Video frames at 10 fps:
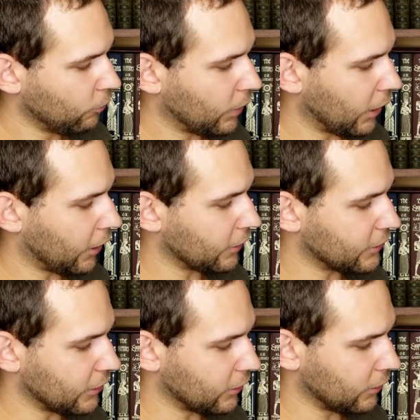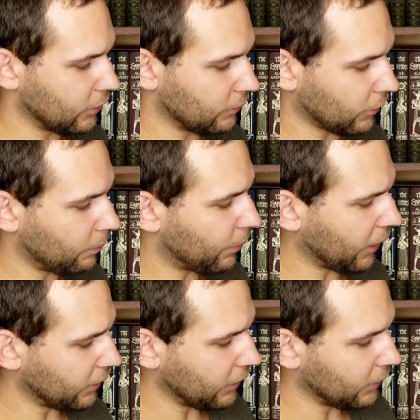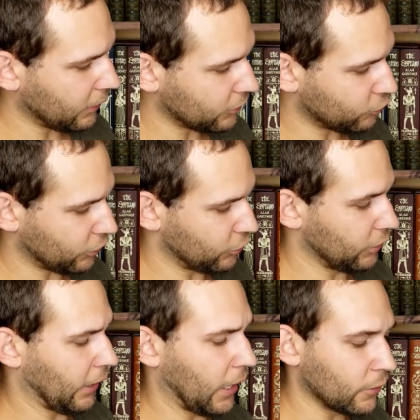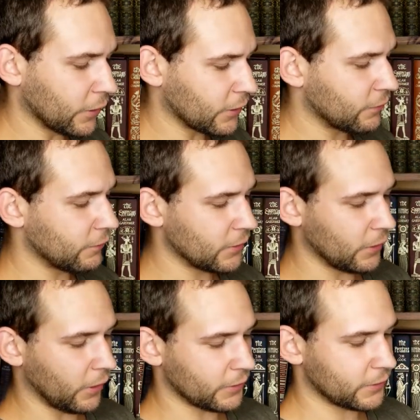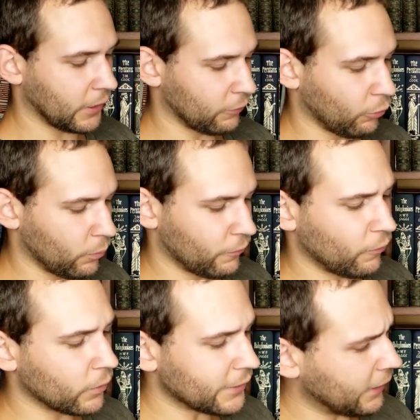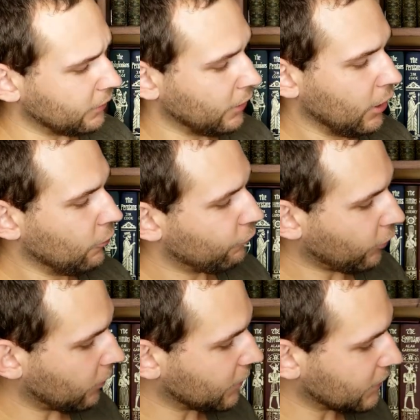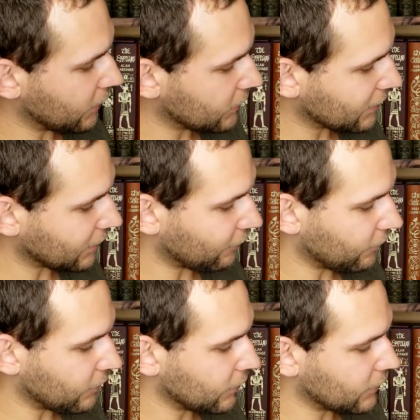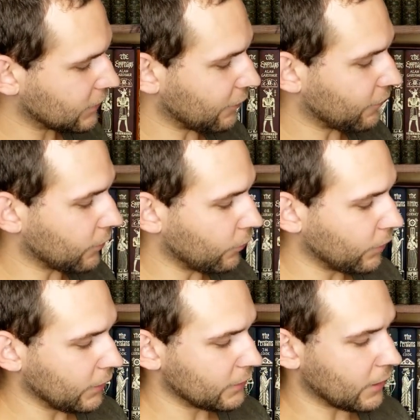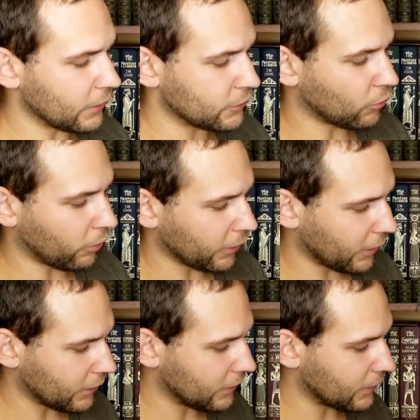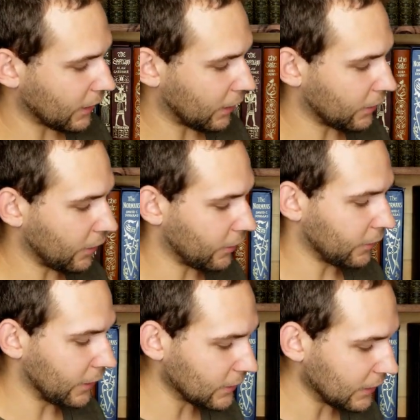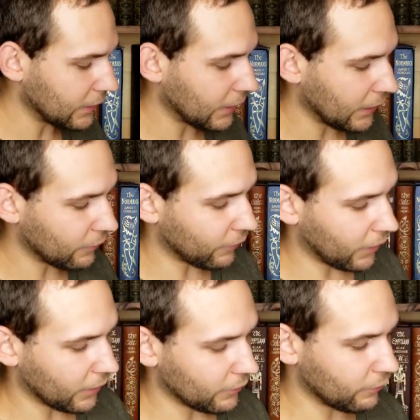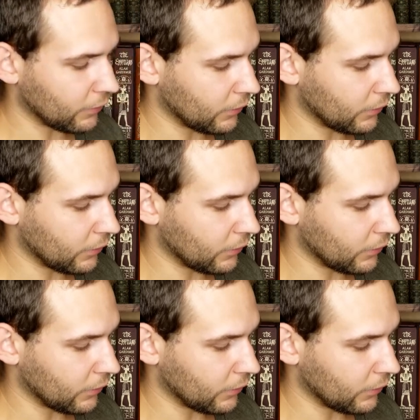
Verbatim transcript: We got, see, Binding Illustration, Alaric's Visigoth Rome in 410 from Stef Stefanoni's Storia d'Italia, 1885.